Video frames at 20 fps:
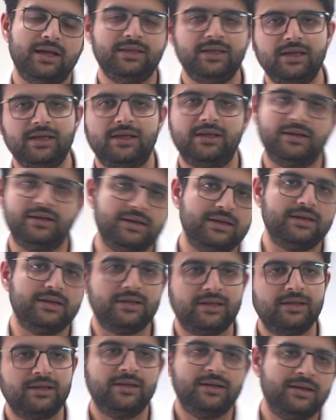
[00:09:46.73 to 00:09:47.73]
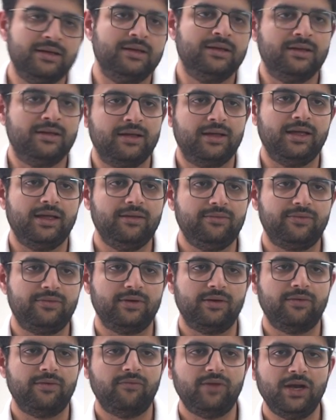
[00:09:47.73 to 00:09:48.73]
I think if
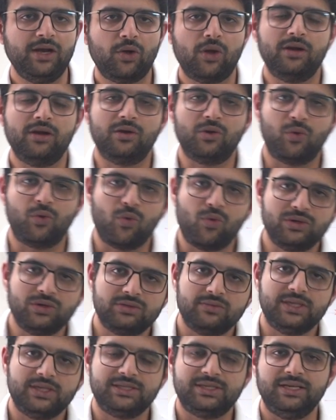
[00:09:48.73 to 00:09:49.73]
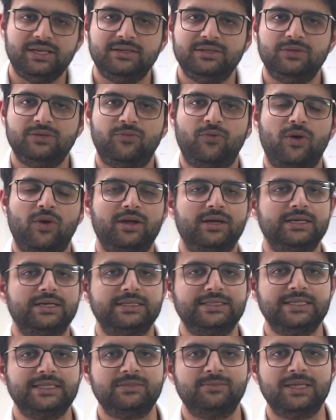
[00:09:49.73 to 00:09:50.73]
a $50 course which teaches you for
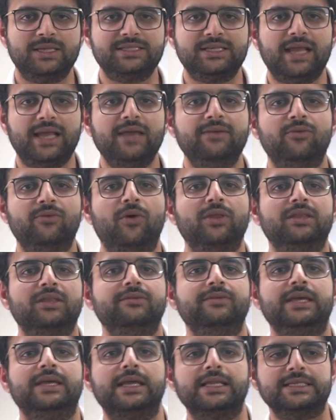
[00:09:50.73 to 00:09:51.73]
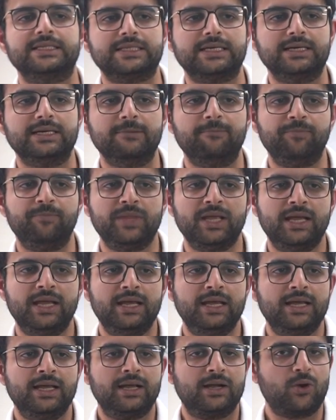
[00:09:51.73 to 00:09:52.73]
6 months live on the weekends
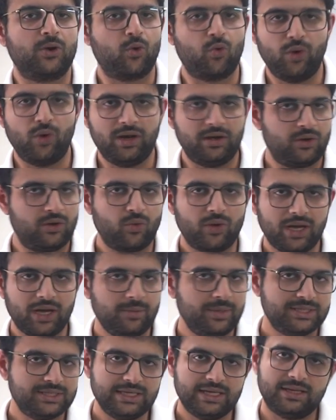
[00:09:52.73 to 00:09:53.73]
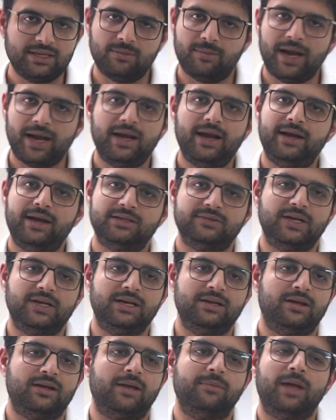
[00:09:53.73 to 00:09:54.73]
could totally be seen in the bad light as well.
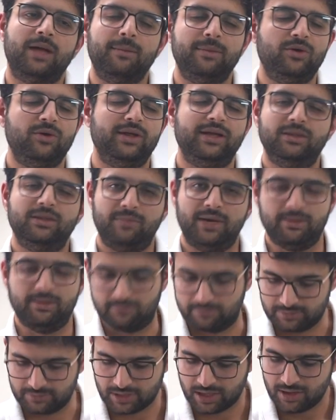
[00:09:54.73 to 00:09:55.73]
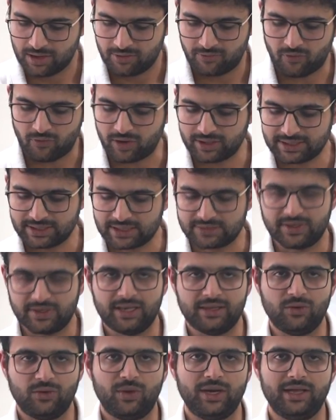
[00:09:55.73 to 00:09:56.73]
I'm happy to take the blame for this as well,
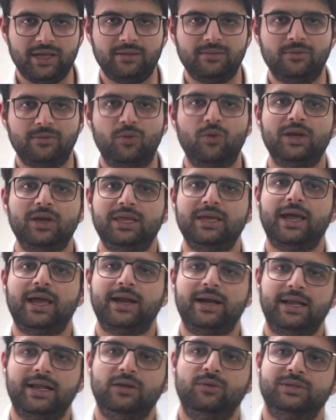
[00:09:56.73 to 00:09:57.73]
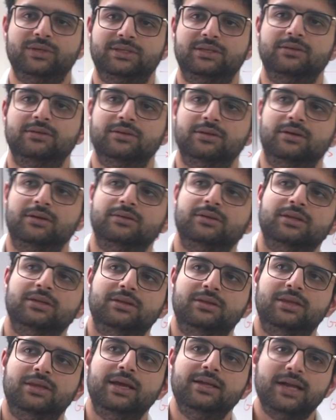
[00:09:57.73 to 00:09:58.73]
the only good thing I can tell you is the
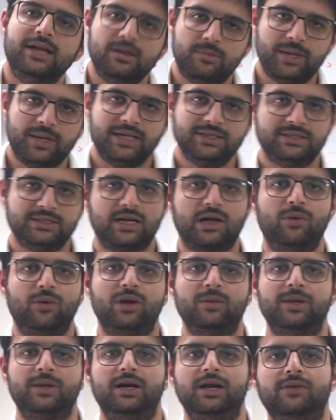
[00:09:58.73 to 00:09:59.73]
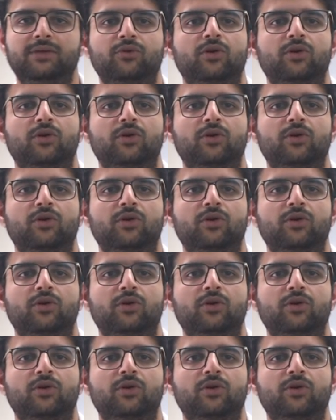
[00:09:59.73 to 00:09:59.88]
thing that it brings is accountability